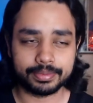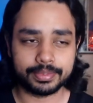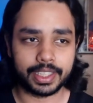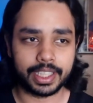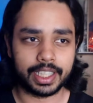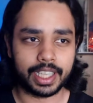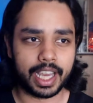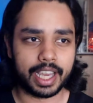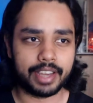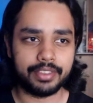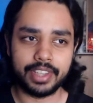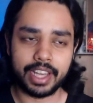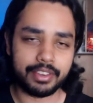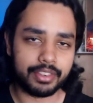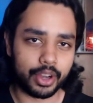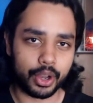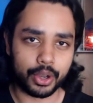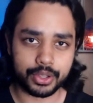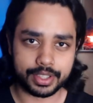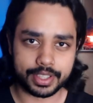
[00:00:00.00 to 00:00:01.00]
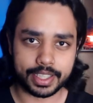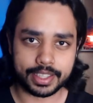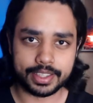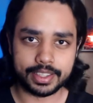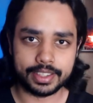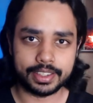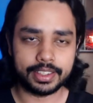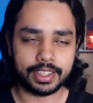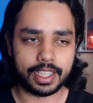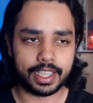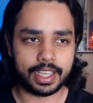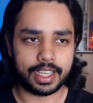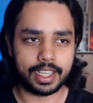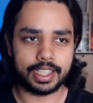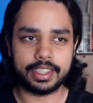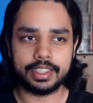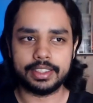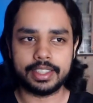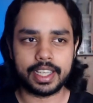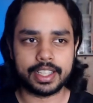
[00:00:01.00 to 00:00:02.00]
Uh, I've never hosted
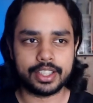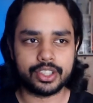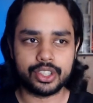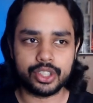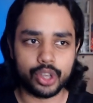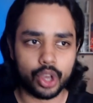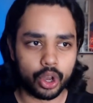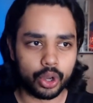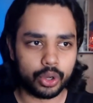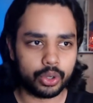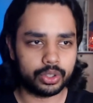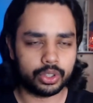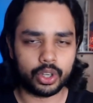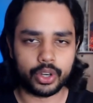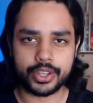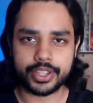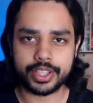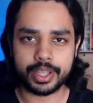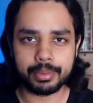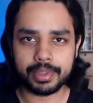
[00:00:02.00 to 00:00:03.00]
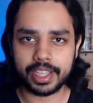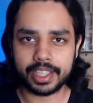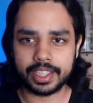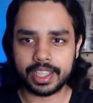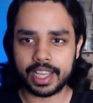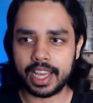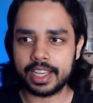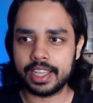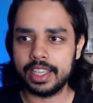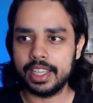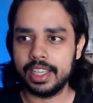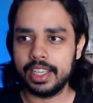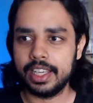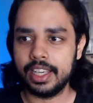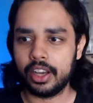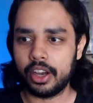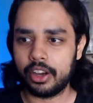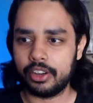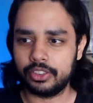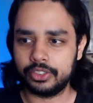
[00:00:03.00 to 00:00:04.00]
a, uh, a show or something like that
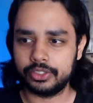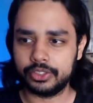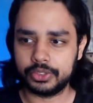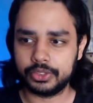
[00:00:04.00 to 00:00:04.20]
of